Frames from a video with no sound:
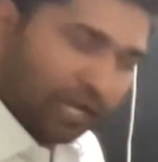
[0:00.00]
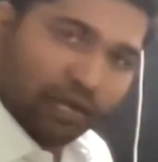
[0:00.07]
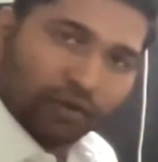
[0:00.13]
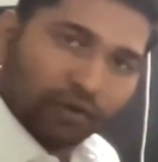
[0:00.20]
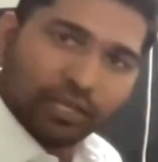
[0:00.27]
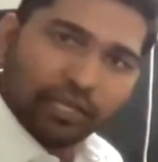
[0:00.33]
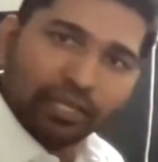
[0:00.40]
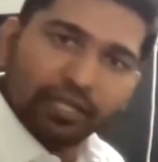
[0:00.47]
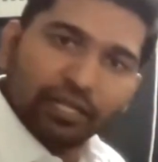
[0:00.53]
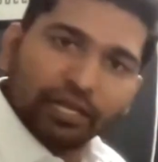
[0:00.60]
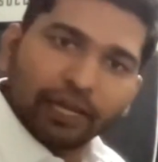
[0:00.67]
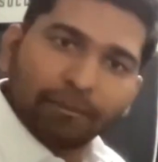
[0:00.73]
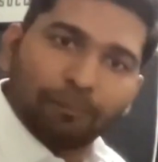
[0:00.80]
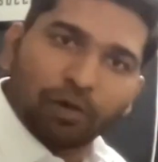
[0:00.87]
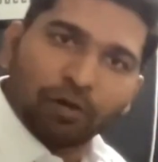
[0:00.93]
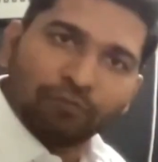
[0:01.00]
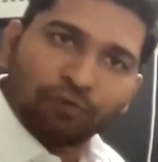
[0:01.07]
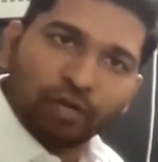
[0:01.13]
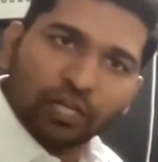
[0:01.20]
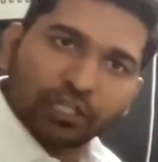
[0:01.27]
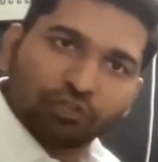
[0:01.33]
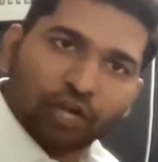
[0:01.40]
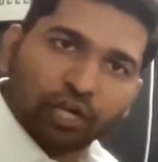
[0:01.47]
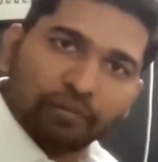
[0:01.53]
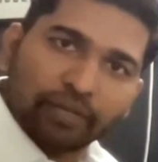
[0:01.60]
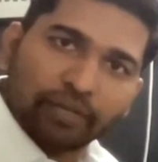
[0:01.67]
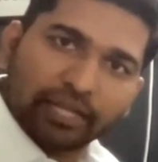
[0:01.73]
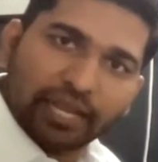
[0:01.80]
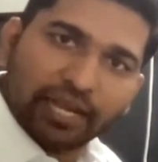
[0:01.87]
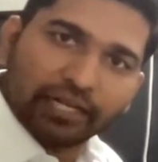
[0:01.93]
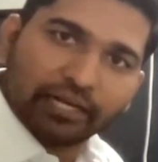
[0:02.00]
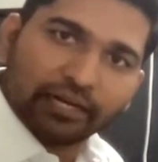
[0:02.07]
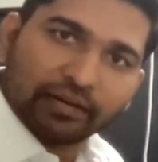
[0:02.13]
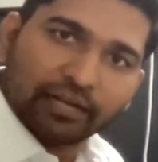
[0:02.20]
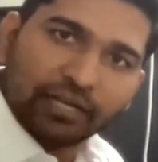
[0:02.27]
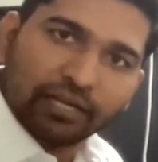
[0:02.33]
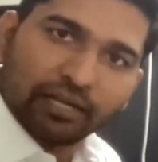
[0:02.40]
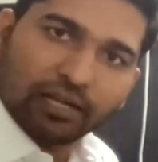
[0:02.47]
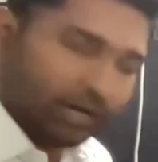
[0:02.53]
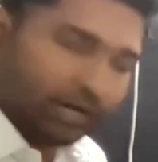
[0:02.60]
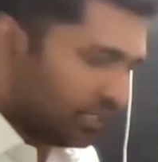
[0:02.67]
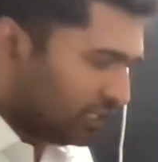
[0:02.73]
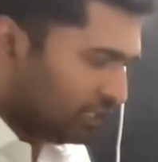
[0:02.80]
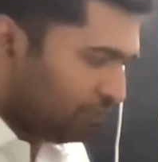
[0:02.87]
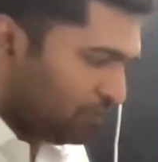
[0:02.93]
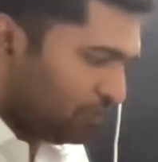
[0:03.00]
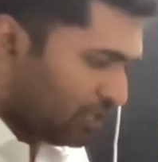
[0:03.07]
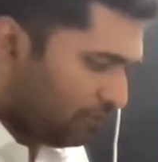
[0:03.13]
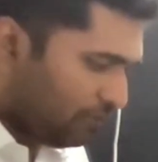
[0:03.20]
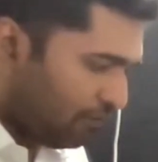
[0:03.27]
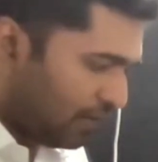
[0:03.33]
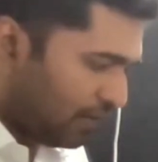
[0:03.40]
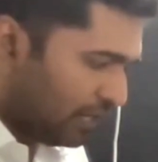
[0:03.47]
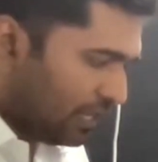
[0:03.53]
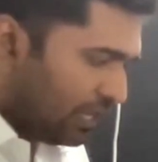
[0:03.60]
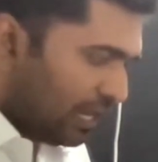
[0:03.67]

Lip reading: Okay, a portfolio is going to be created, right, under this mutual fund,